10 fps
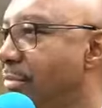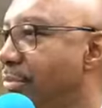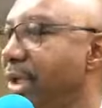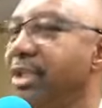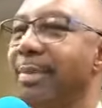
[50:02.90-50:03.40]

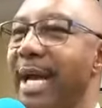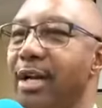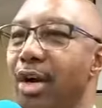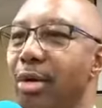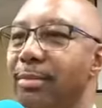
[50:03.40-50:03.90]
Preacher
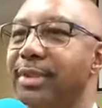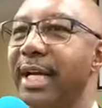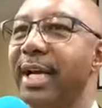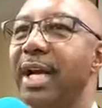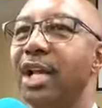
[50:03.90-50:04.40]
back home
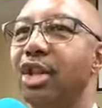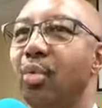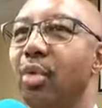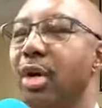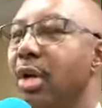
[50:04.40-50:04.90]
said, the
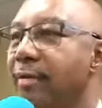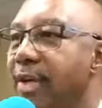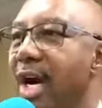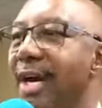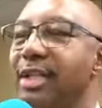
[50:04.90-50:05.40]
word
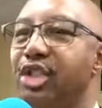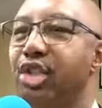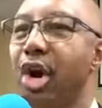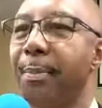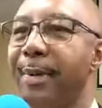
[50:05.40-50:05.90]
of God is
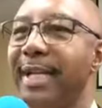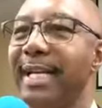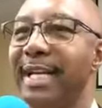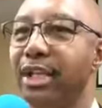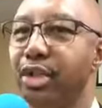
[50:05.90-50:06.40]
sharper than
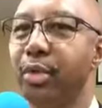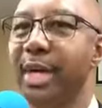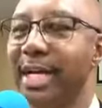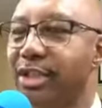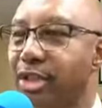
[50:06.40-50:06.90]
any
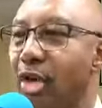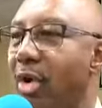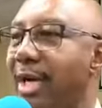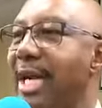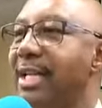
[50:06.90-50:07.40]
two-edged
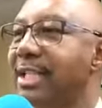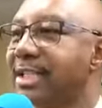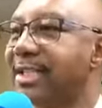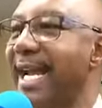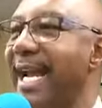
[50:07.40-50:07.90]
sword. The
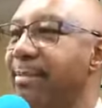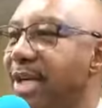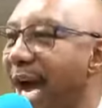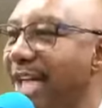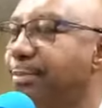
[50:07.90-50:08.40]
same
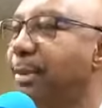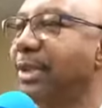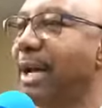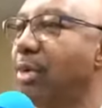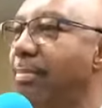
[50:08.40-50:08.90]

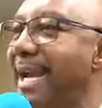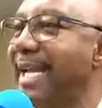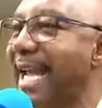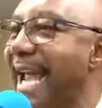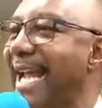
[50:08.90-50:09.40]
gospel that will
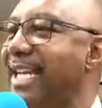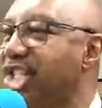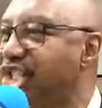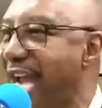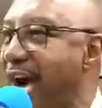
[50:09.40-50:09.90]
make Annie
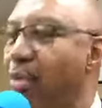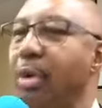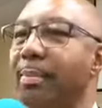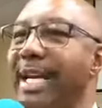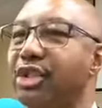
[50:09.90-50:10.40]
shout
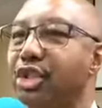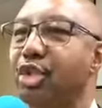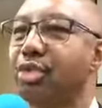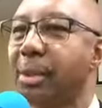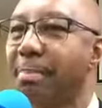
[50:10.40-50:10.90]
will make
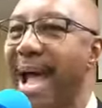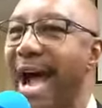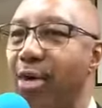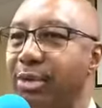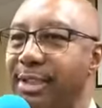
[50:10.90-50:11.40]
Susan
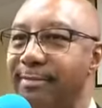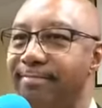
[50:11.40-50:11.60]
pout.